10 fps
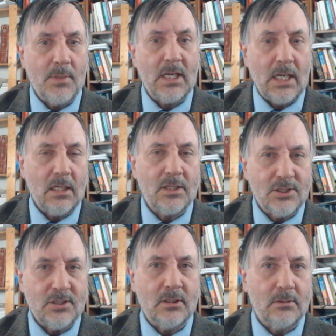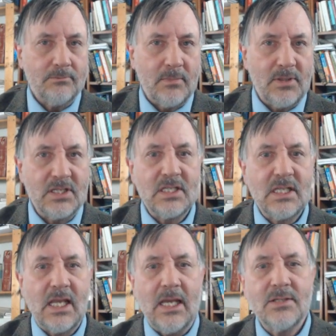But in English, this
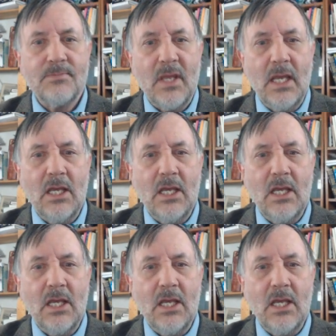is the case.